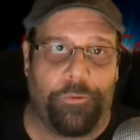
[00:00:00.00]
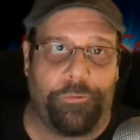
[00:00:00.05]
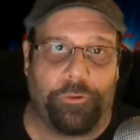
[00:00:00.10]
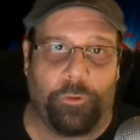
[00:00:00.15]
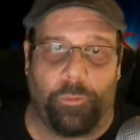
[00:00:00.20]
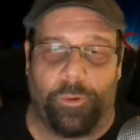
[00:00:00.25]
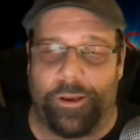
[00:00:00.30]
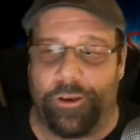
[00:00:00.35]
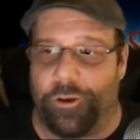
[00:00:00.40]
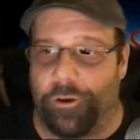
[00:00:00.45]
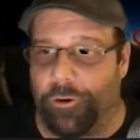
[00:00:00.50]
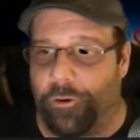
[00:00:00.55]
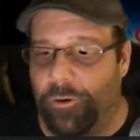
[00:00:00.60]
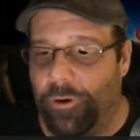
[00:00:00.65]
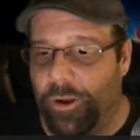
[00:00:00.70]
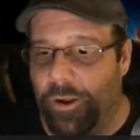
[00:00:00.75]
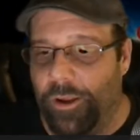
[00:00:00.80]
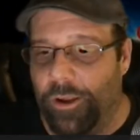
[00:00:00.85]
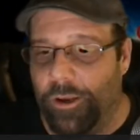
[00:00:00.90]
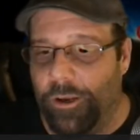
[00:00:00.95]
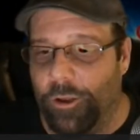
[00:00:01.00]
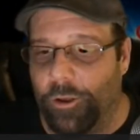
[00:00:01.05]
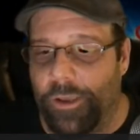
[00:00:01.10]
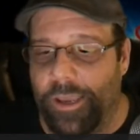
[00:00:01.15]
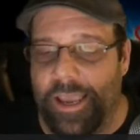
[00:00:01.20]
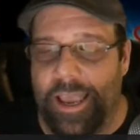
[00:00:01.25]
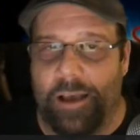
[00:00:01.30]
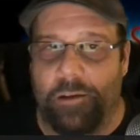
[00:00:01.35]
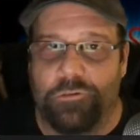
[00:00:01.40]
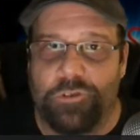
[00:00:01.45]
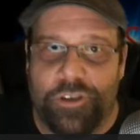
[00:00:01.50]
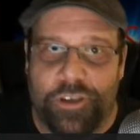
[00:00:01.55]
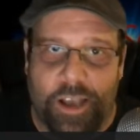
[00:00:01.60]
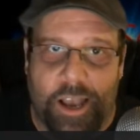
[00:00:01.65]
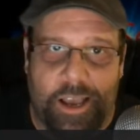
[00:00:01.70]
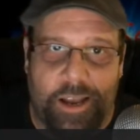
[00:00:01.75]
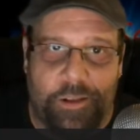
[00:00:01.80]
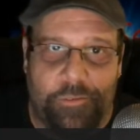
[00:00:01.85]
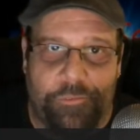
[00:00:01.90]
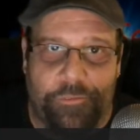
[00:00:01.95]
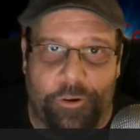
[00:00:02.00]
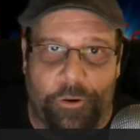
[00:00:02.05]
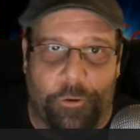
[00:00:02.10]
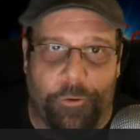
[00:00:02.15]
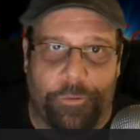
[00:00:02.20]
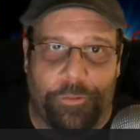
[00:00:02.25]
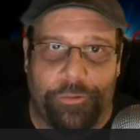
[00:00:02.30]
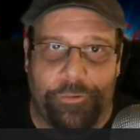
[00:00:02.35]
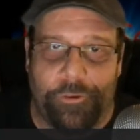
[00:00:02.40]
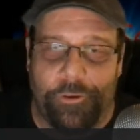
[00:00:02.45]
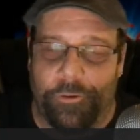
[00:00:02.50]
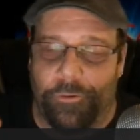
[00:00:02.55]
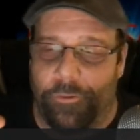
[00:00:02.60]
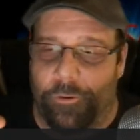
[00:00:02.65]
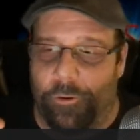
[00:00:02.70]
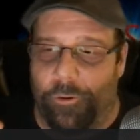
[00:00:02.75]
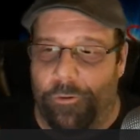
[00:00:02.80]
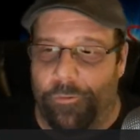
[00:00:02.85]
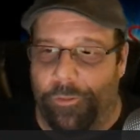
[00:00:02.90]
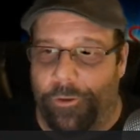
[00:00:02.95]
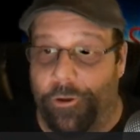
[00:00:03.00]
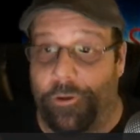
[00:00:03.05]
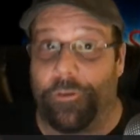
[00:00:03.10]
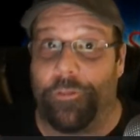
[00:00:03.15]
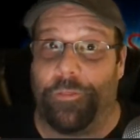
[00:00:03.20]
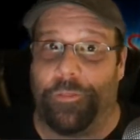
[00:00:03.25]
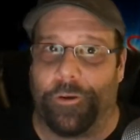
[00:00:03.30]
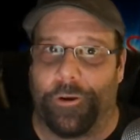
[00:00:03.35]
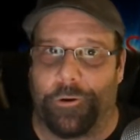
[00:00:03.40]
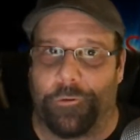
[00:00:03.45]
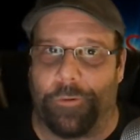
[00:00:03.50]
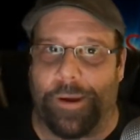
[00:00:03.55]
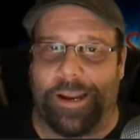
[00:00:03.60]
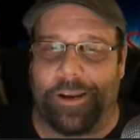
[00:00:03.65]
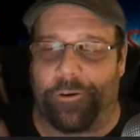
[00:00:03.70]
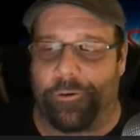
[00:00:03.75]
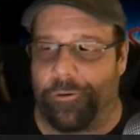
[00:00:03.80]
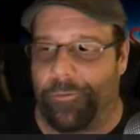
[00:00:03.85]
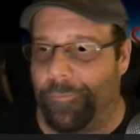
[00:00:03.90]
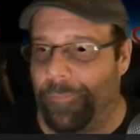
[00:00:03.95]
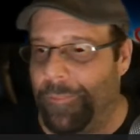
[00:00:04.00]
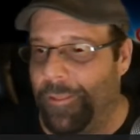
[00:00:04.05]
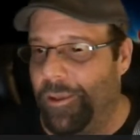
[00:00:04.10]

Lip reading: So when you're looking outside of Earth, or the crater,